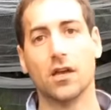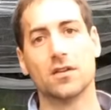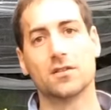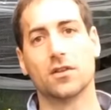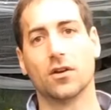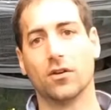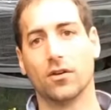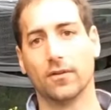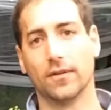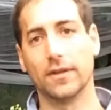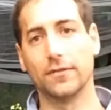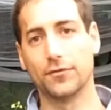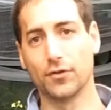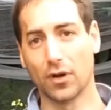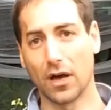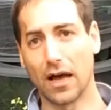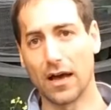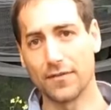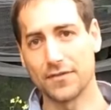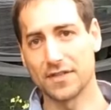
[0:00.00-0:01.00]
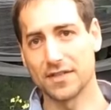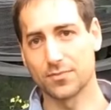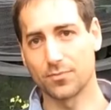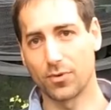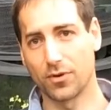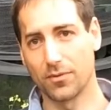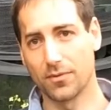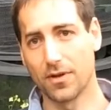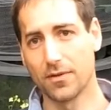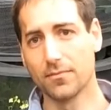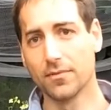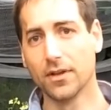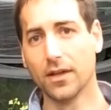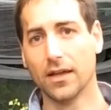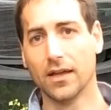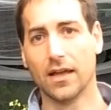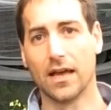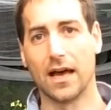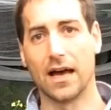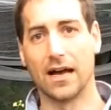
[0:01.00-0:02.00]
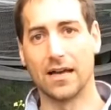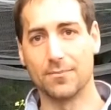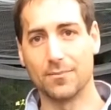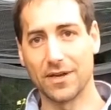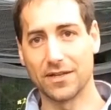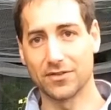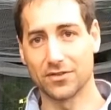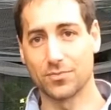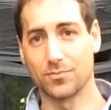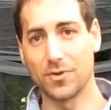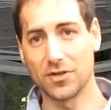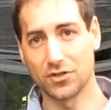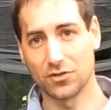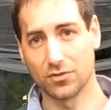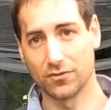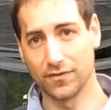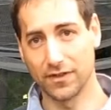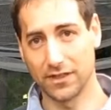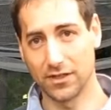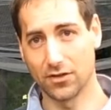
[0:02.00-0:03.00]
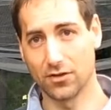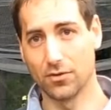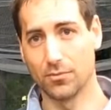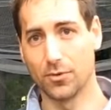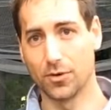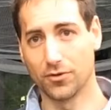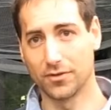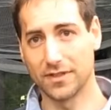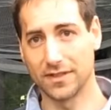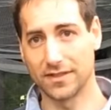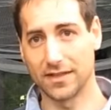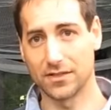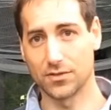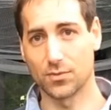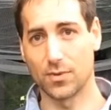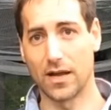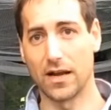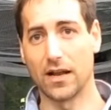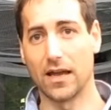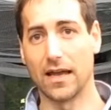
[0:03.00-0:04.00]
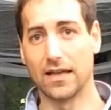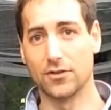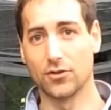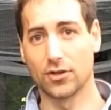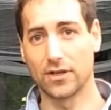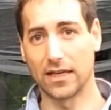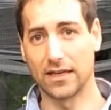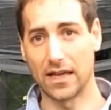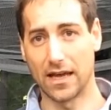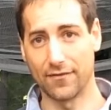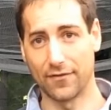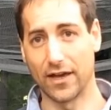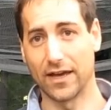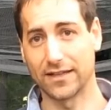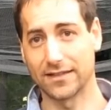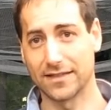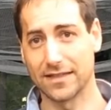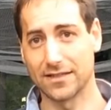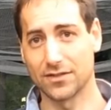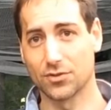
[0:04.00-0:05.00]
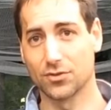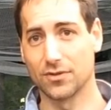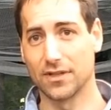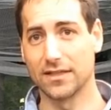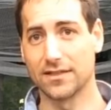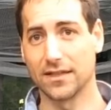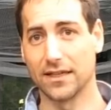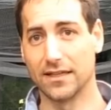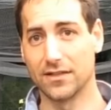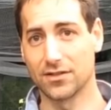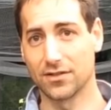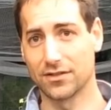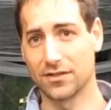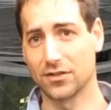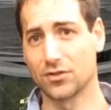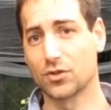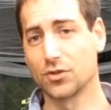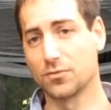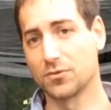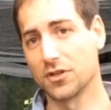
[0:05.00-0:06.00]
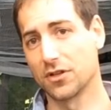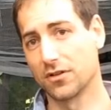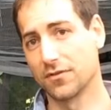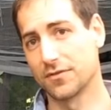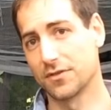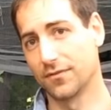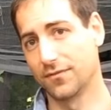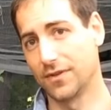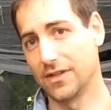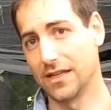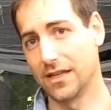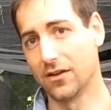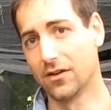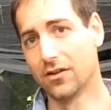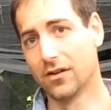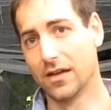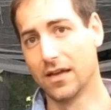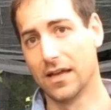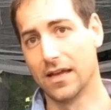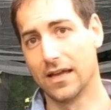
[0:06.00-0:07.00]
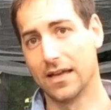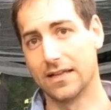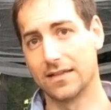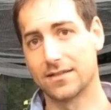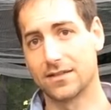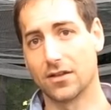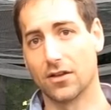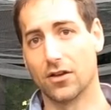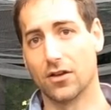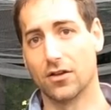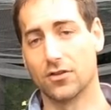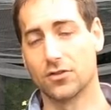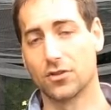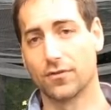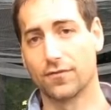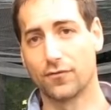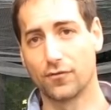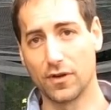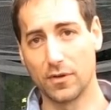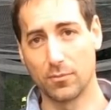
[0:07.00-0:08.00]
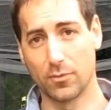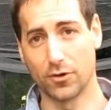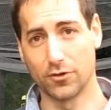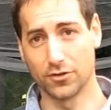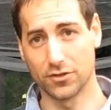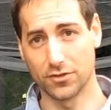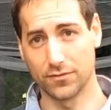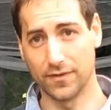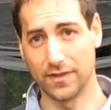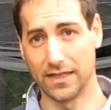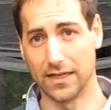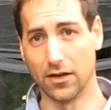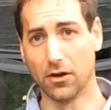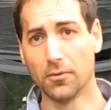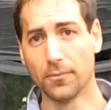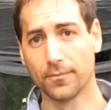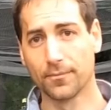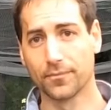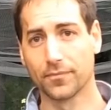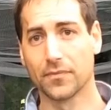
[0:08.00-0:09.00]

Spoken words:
So if you have this problem, I made a special video about it as well, and you can have access to it in the description of the video. It's the free bonus video.